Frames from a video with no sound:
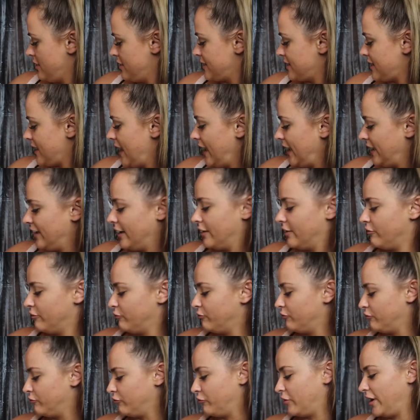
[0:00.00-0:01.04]
ten
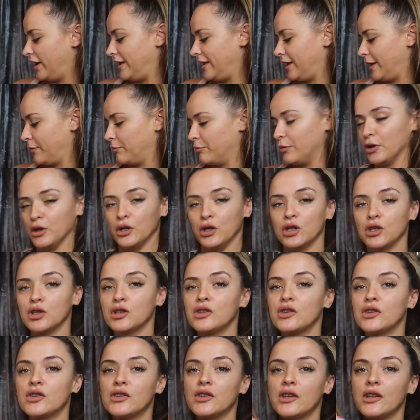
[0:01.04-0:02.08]
reading
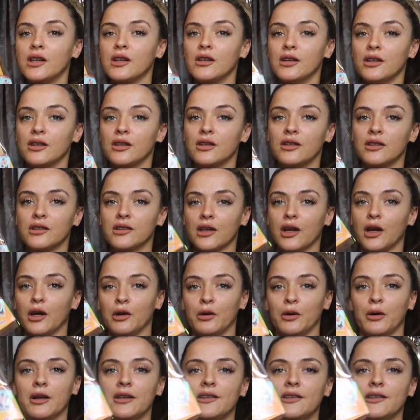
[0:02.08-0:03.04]
books. So